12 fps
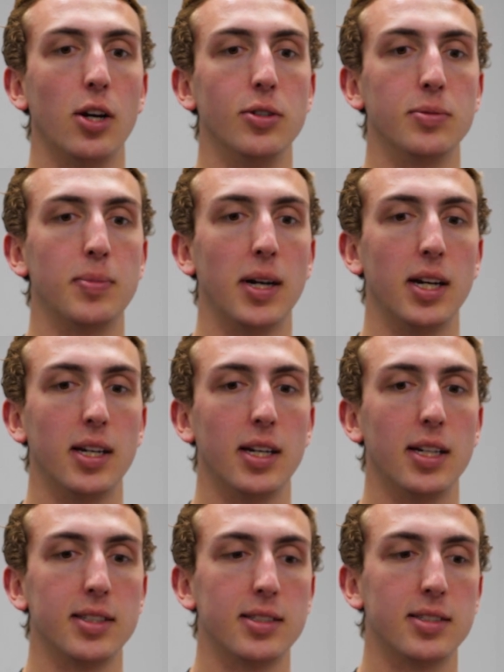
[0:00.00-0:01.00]
lows, but
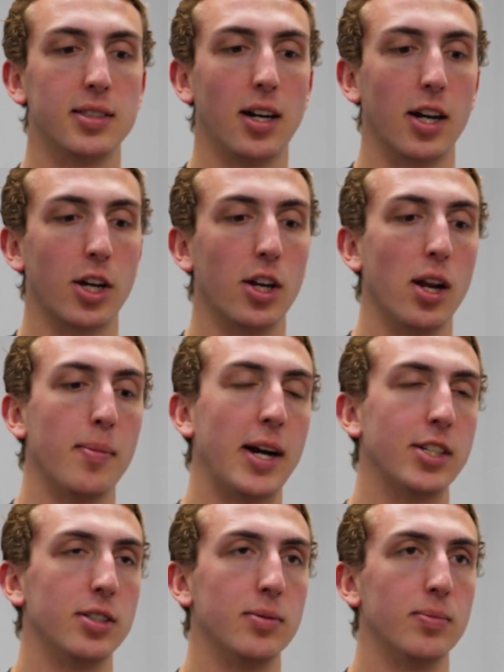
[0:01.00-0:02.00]
I couldn't
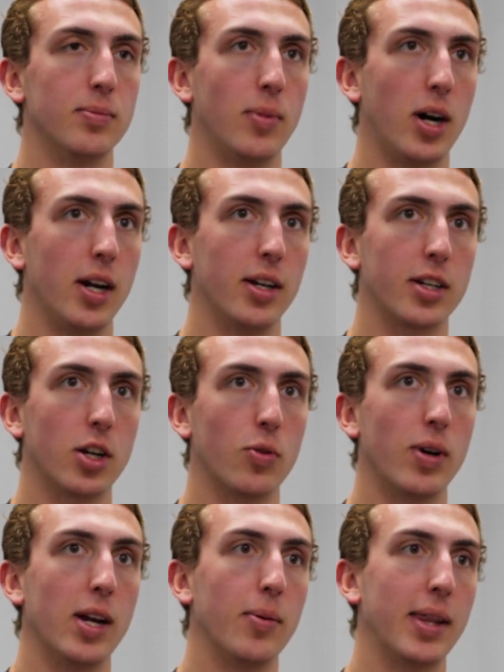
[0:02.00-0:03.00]
imagine my
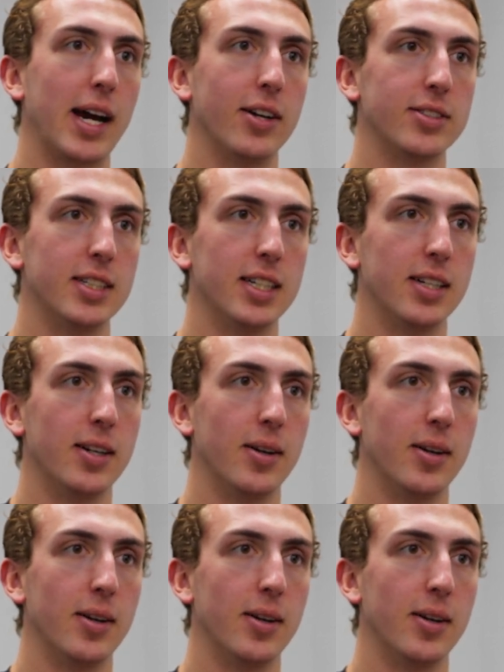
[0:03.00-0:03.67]
career without it.